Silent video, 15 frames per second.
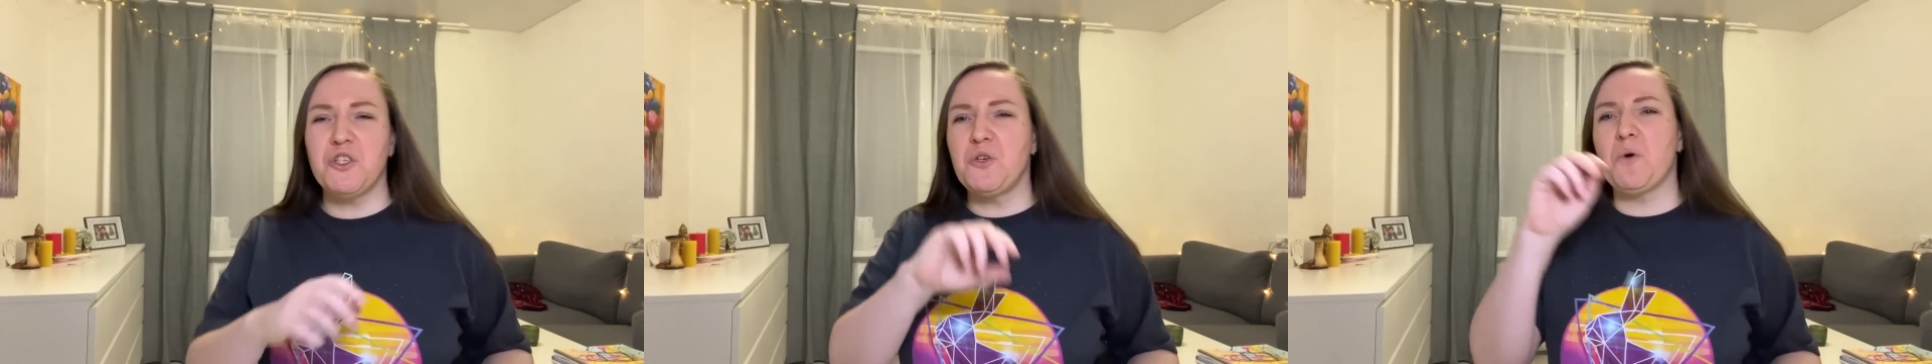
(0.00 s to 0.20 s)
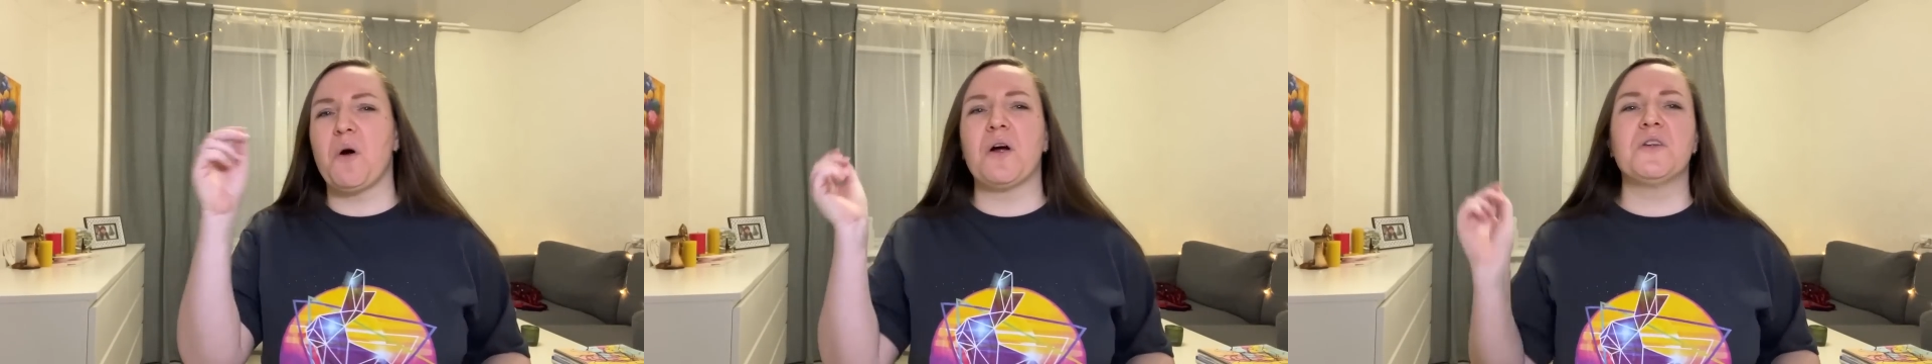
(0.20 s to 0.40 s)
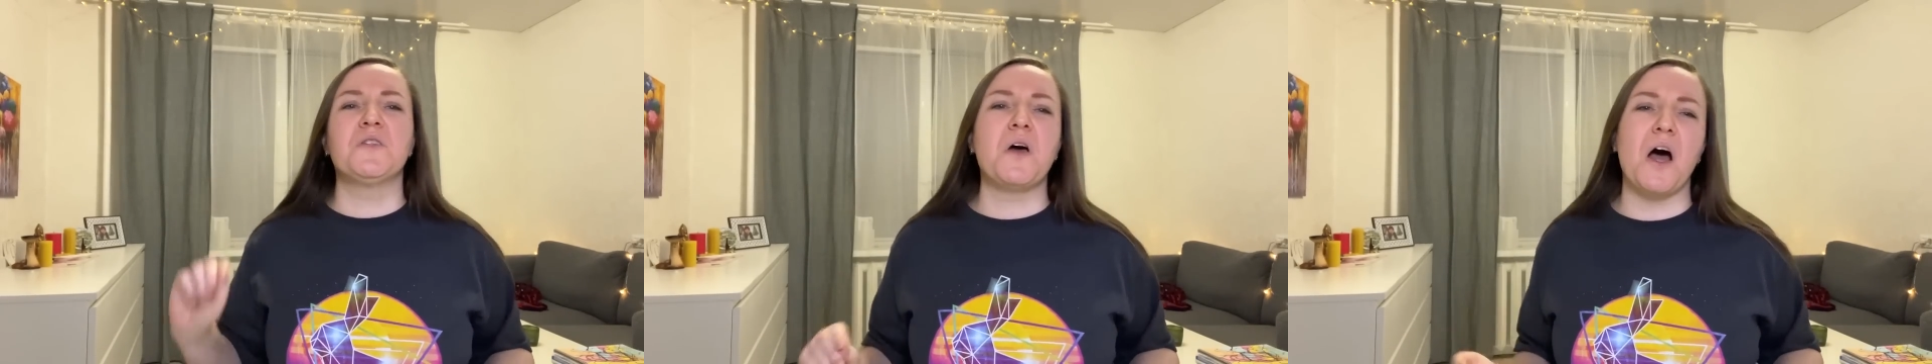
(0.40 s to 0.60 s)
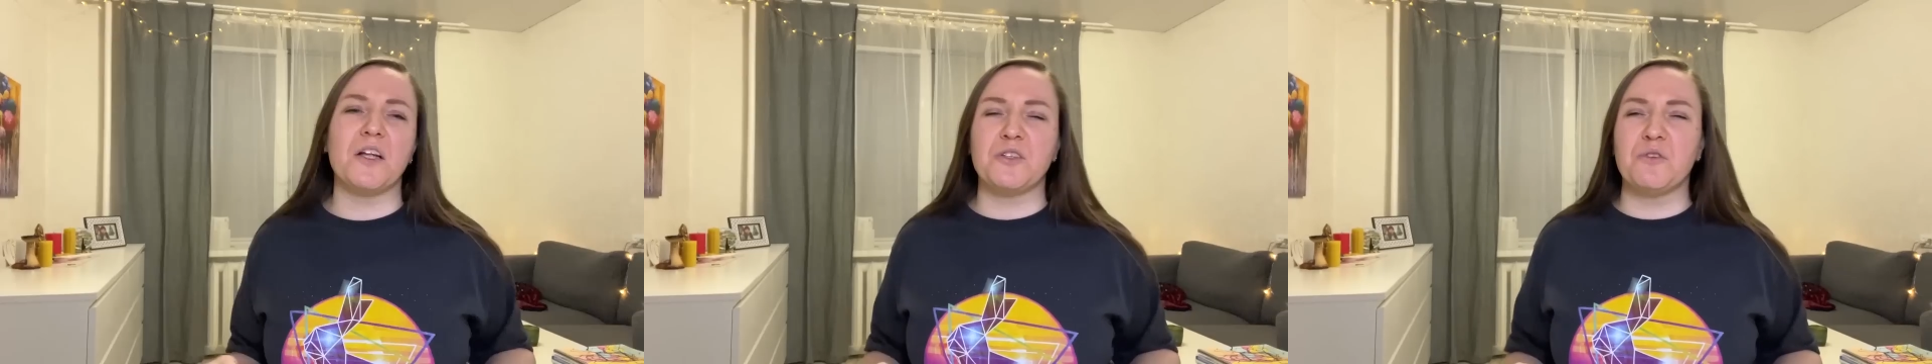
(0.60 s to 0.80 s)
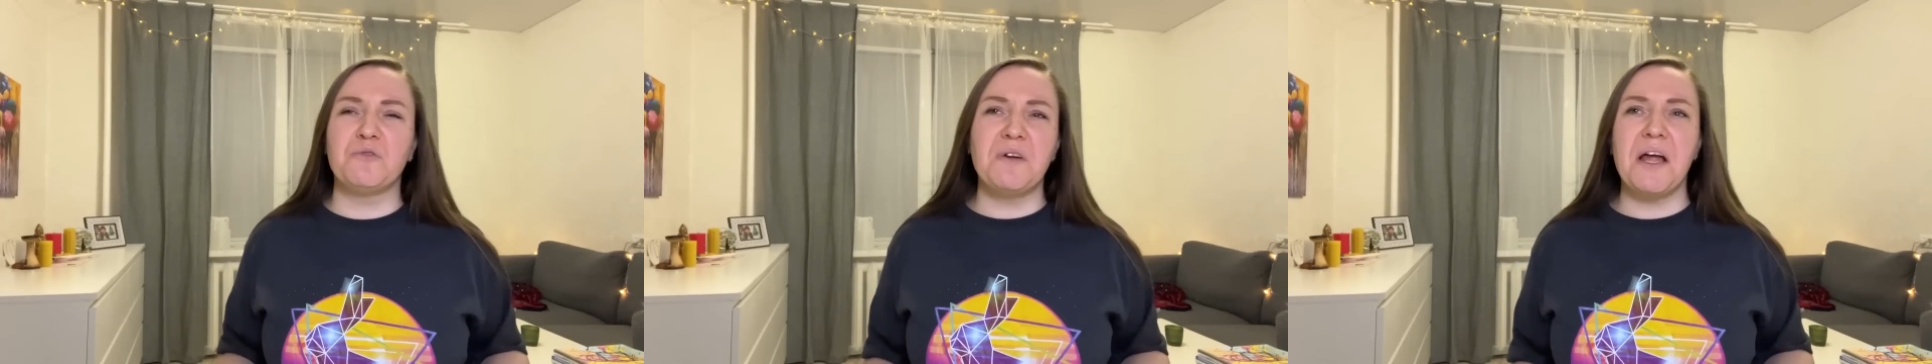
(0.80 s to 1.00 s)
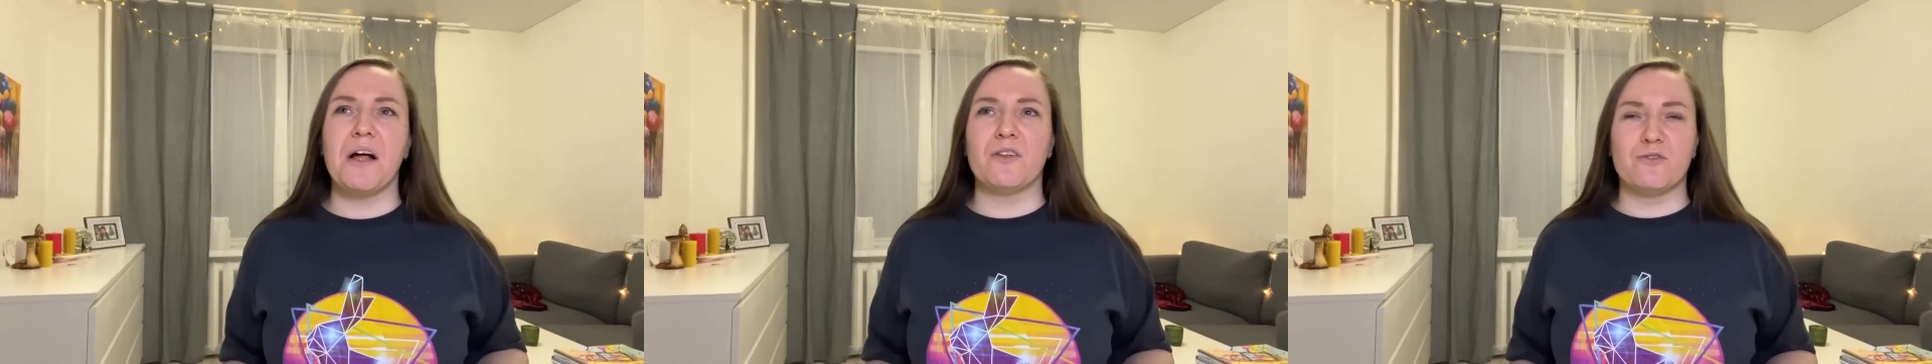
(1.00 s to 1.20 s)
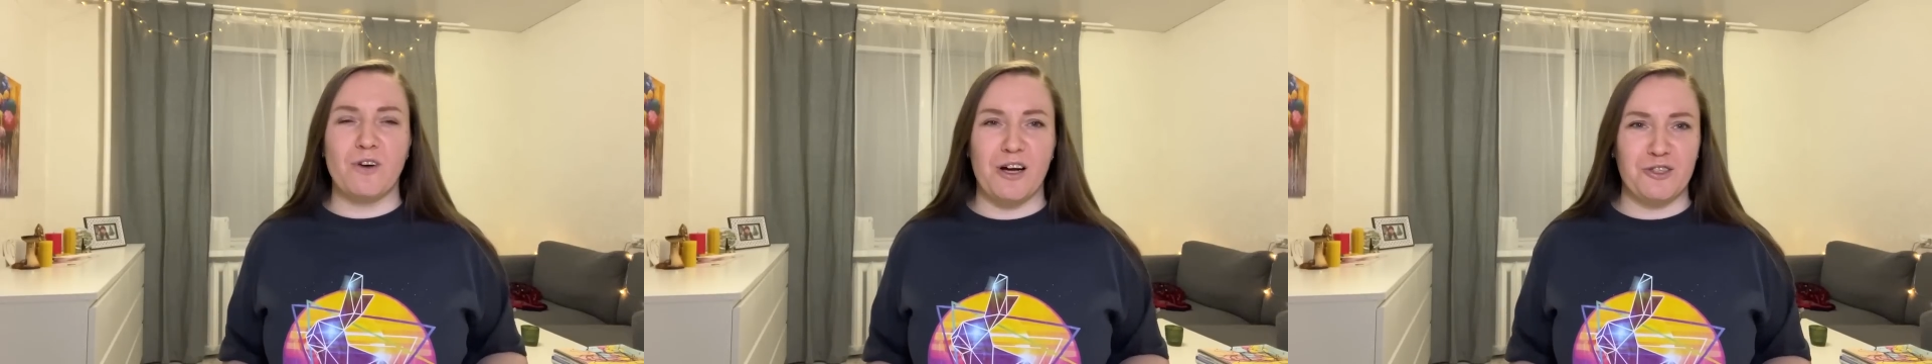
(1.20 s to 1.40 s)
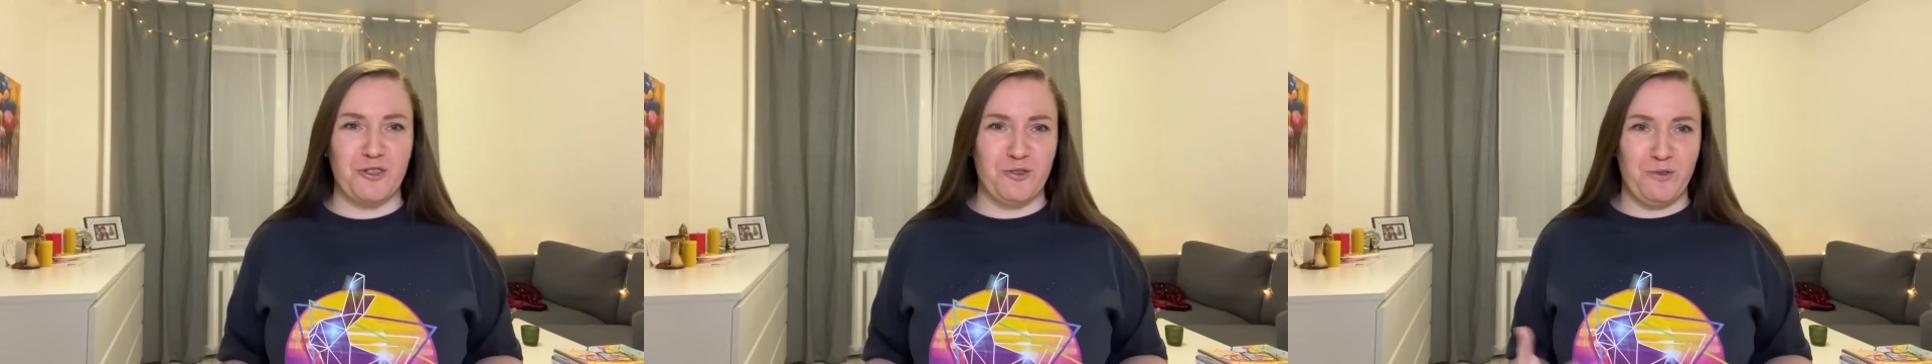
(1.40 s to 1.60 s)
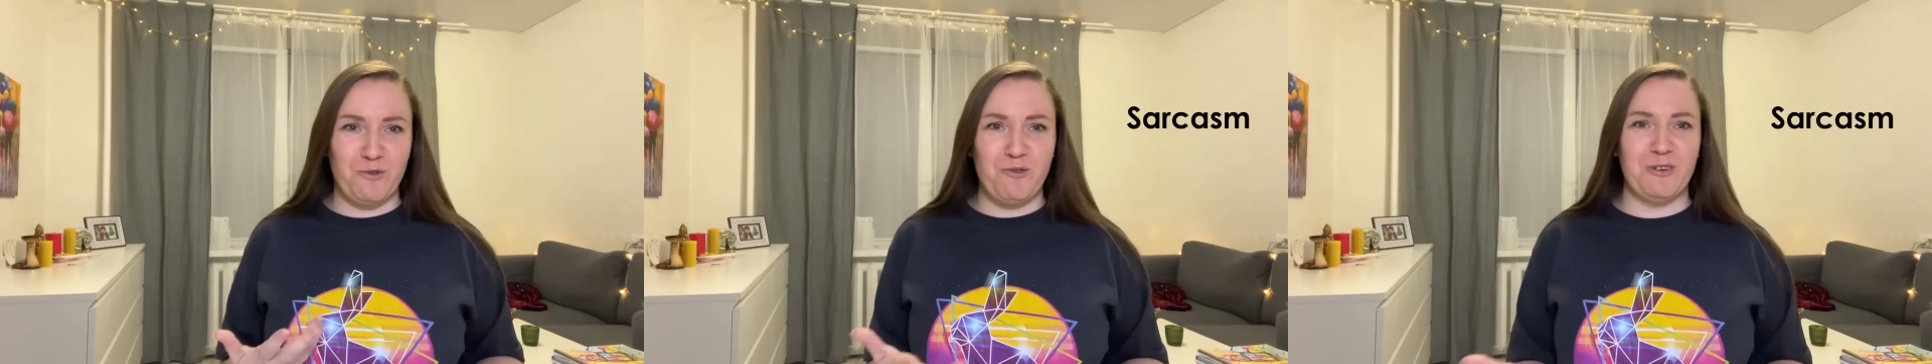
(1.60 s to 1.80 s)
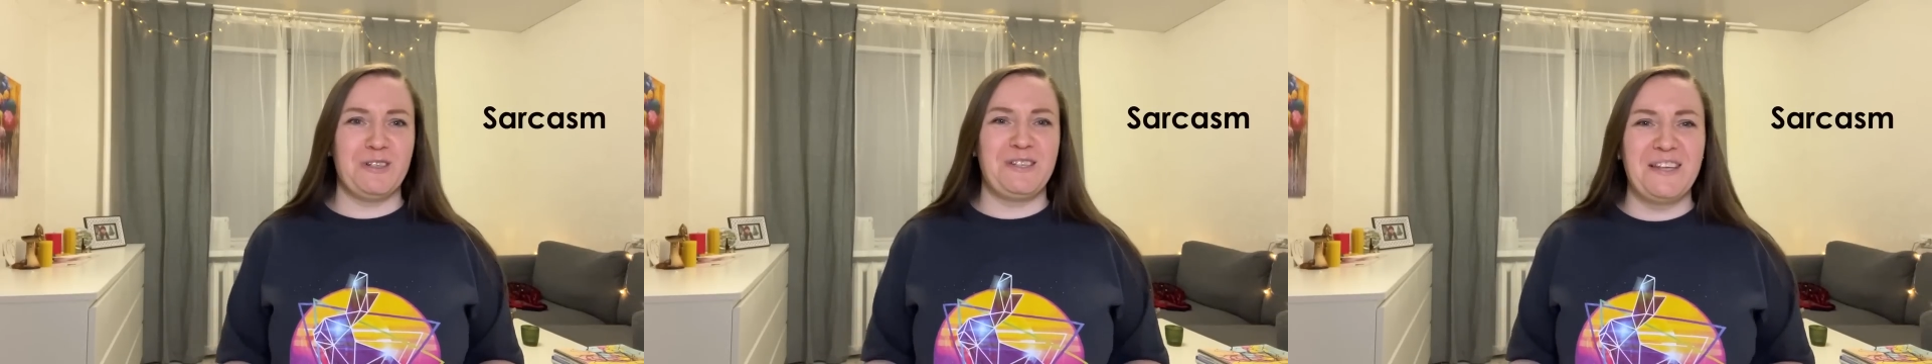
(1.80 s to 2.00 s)
You are not a real Russian." Of
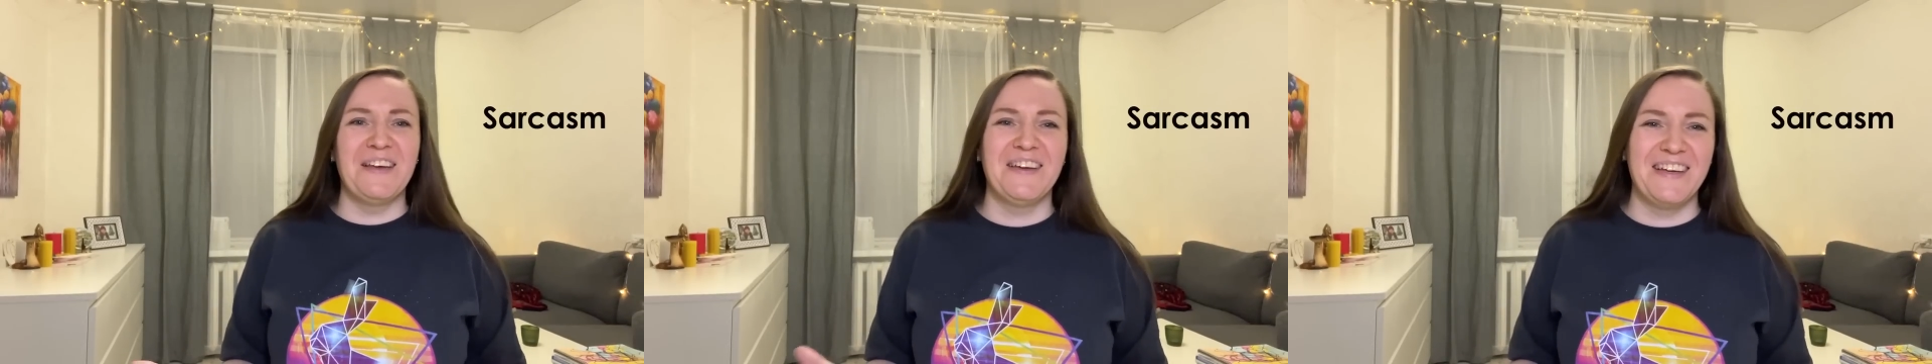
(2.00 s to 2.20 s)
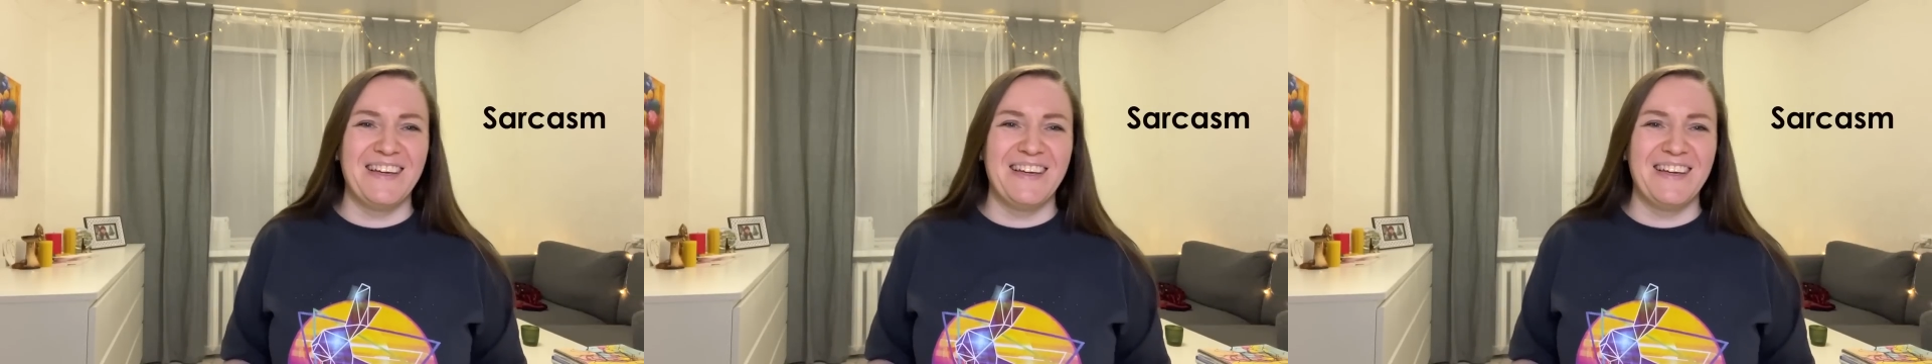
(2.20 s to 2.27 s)
course,